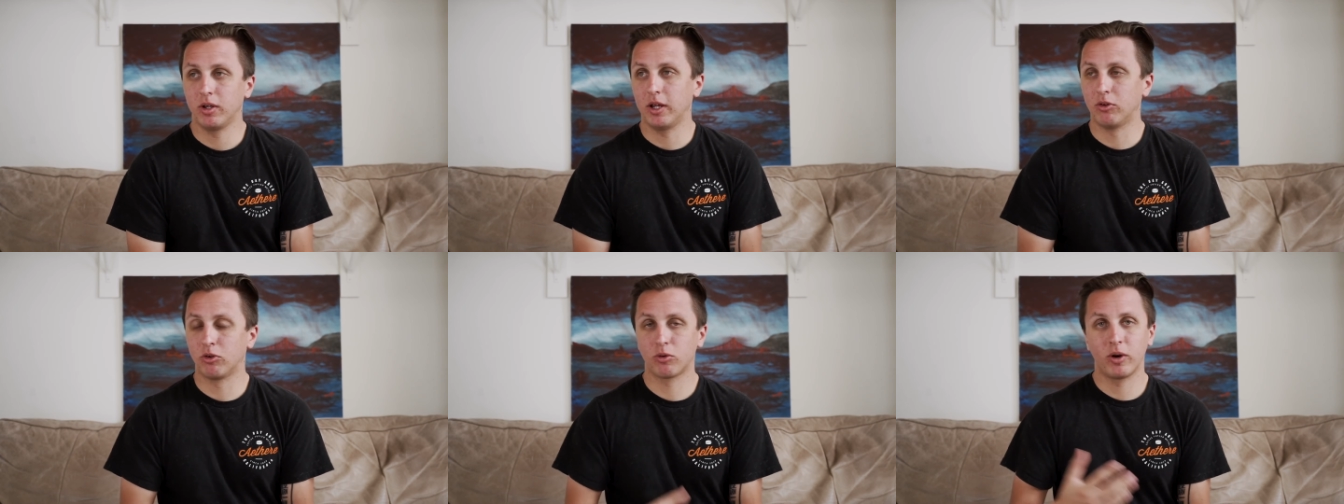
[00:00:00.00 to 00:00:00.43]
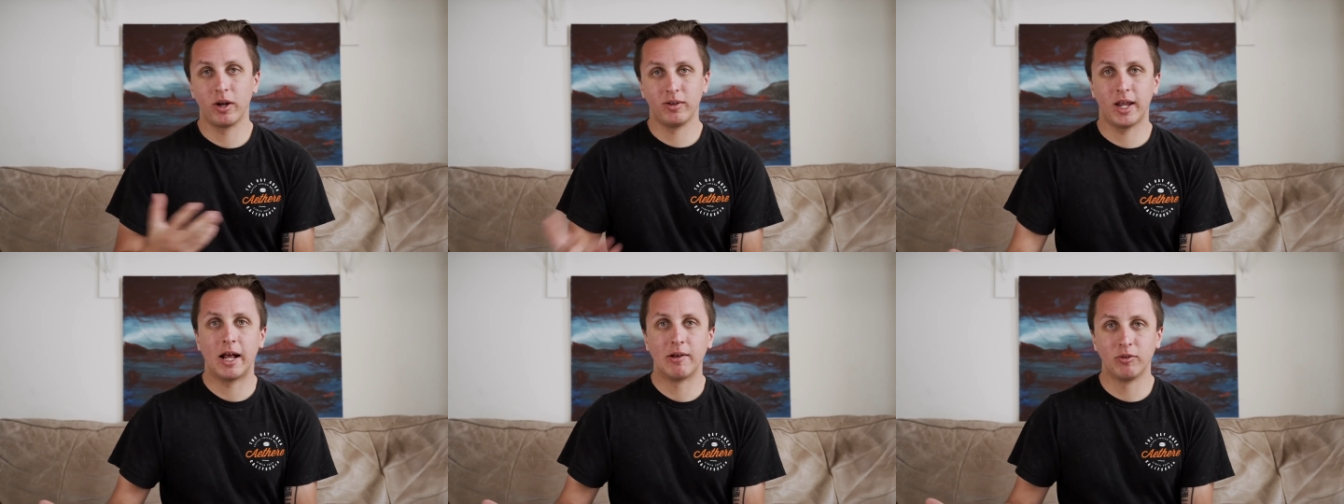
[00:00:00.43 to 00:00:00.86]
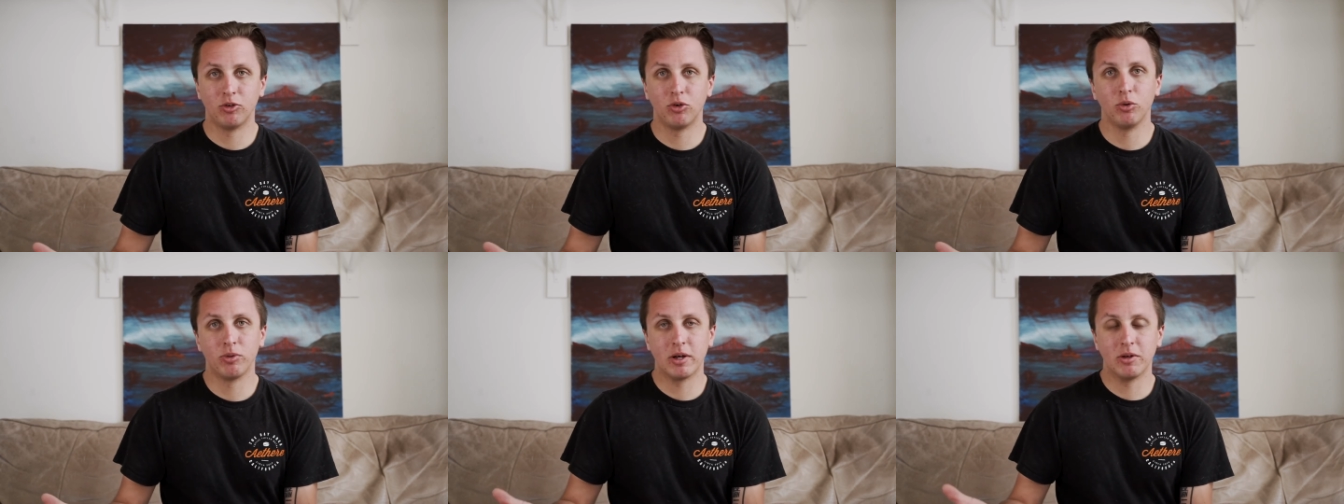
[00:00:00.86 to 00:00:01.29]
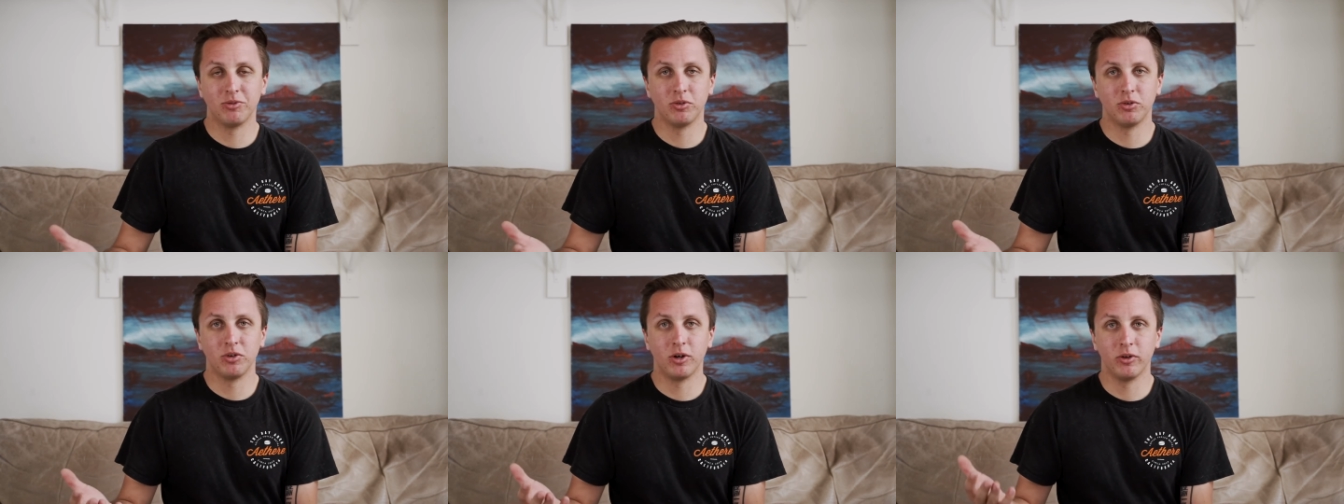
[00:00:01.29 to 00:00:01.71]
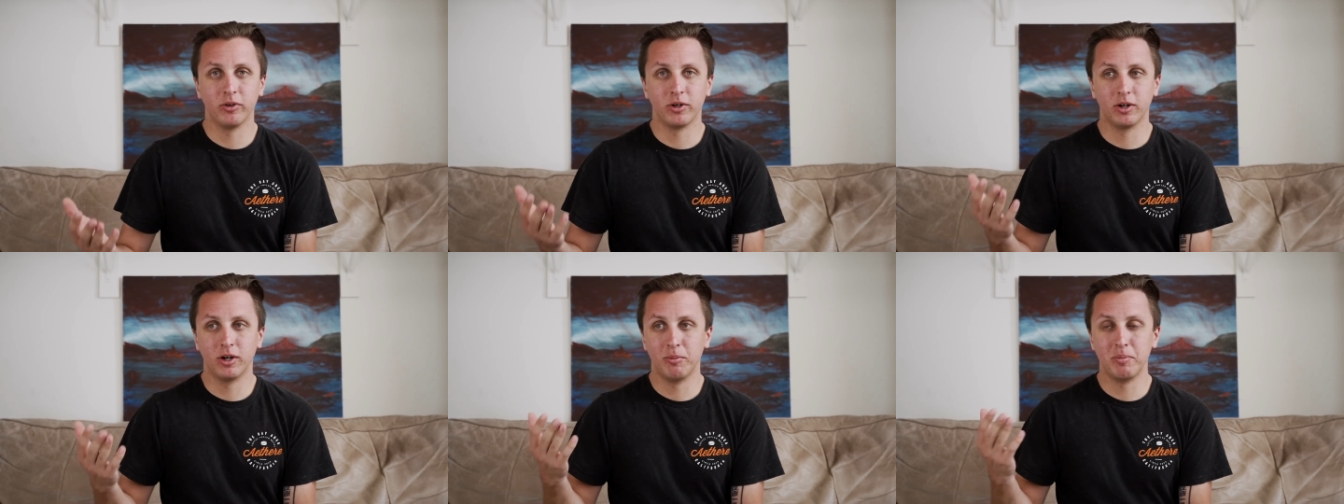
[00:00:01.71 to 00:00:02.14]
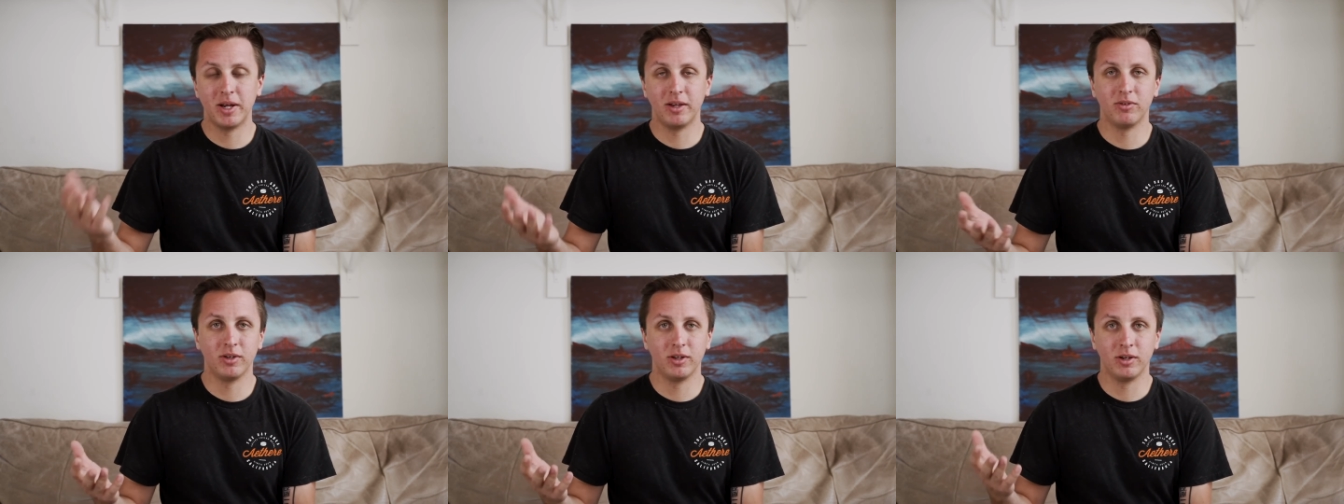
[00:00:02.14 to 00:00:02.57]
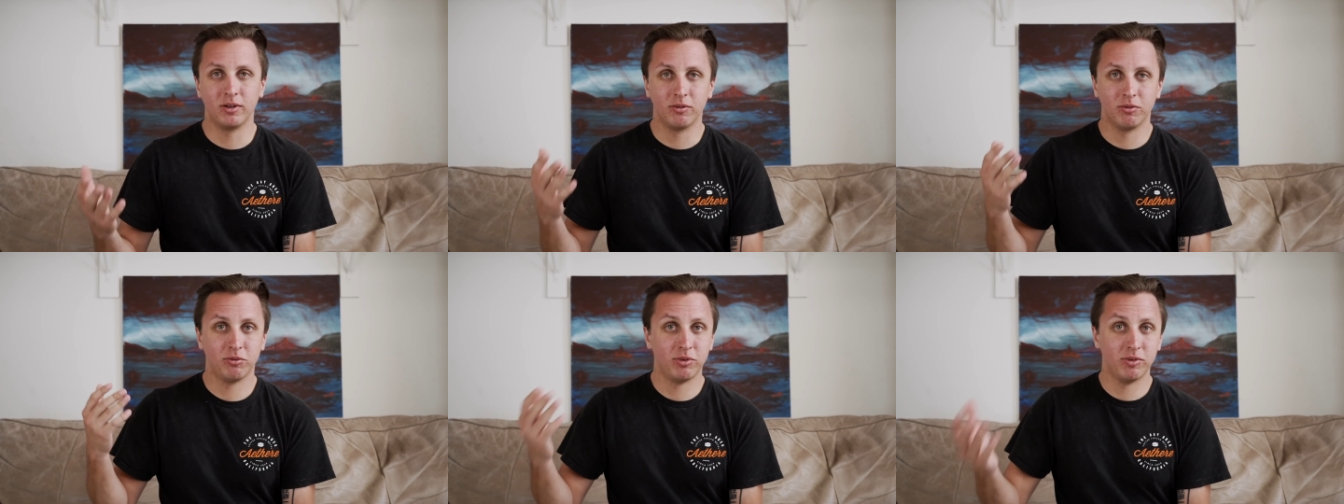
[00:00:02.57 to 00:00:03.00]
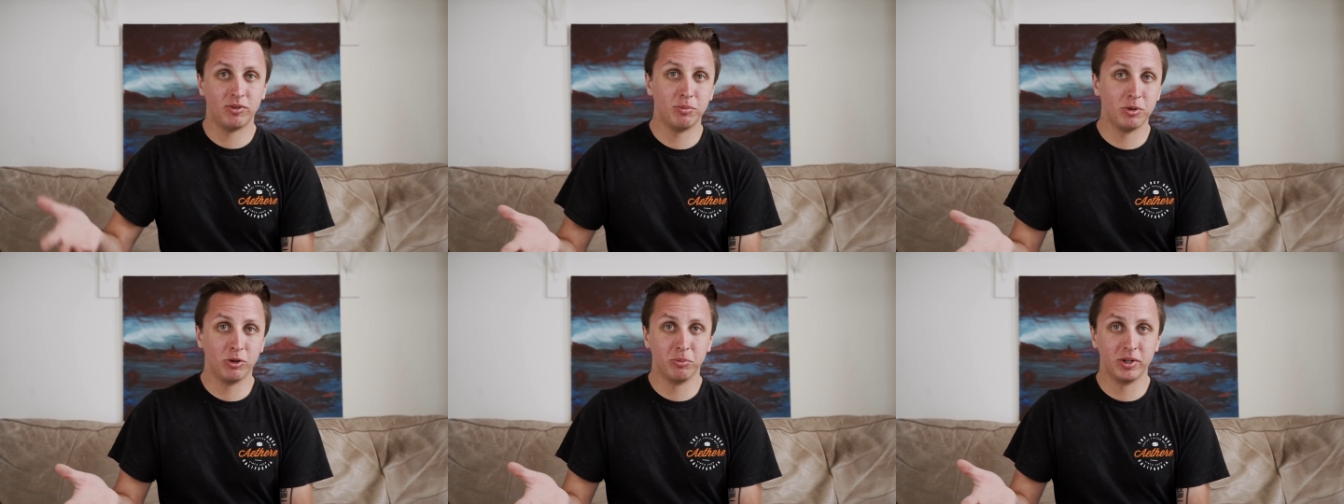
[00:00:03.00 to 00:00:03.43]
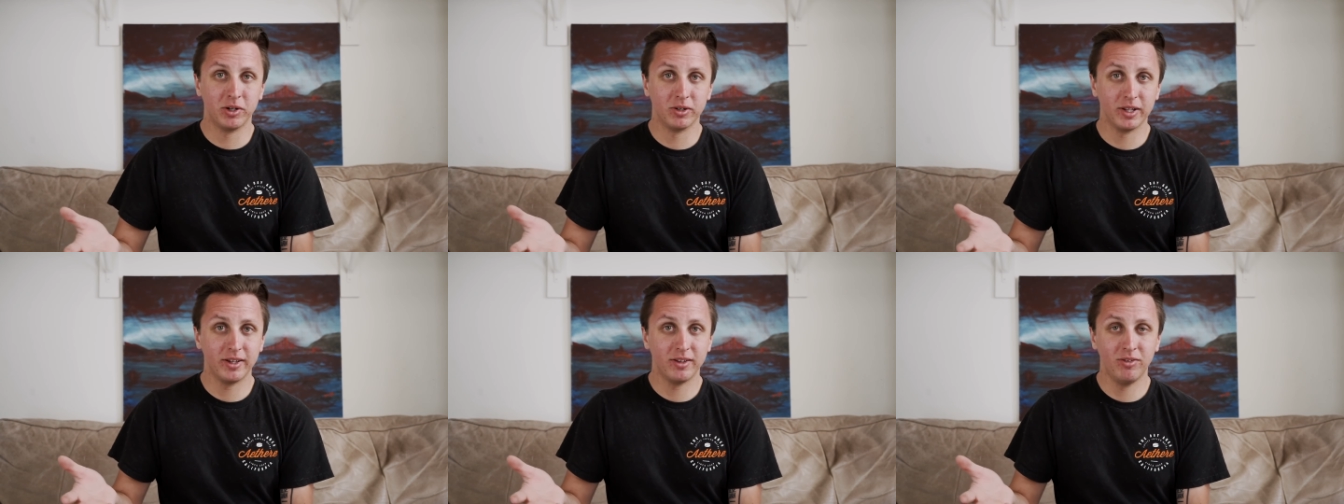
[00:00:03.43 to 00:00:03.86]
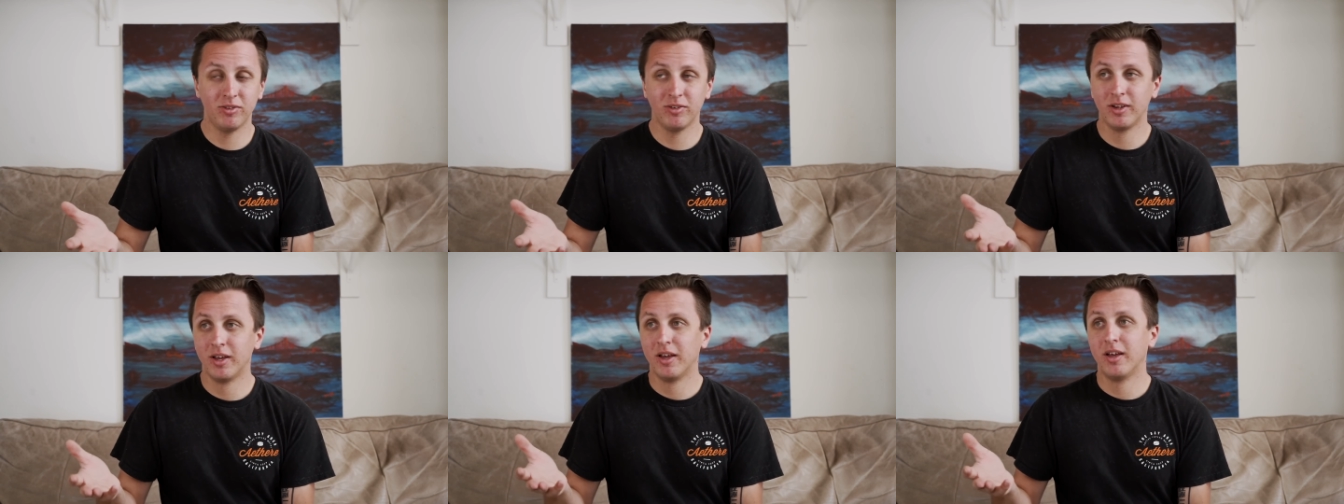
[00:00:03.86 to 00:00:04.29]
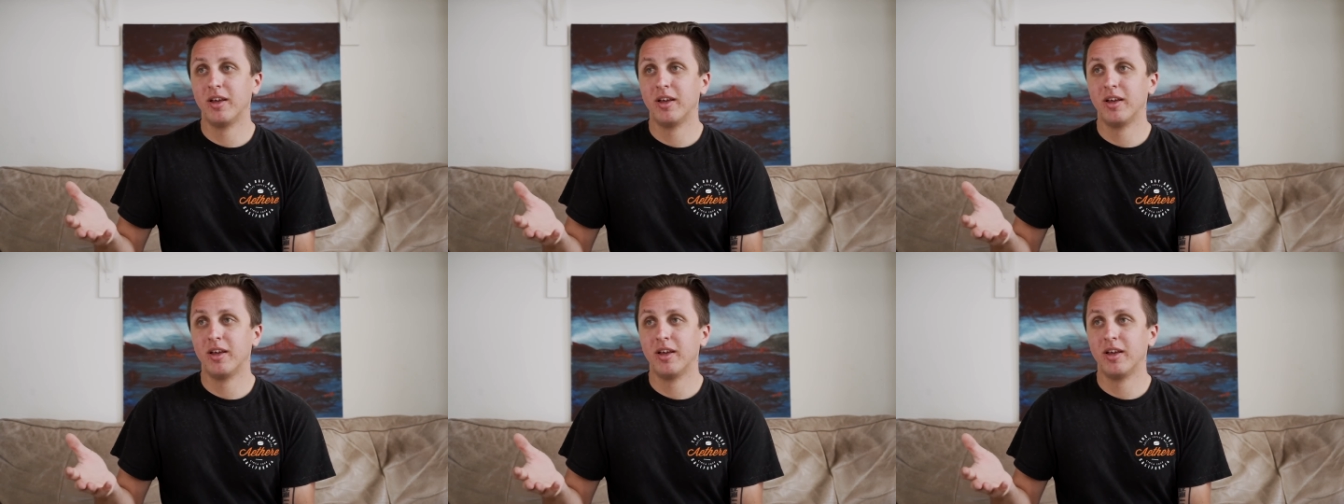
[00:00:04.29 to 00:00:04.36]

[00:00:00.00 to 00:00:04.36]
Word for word: It's great to have a $2,000 amazing 50 millimeter lens,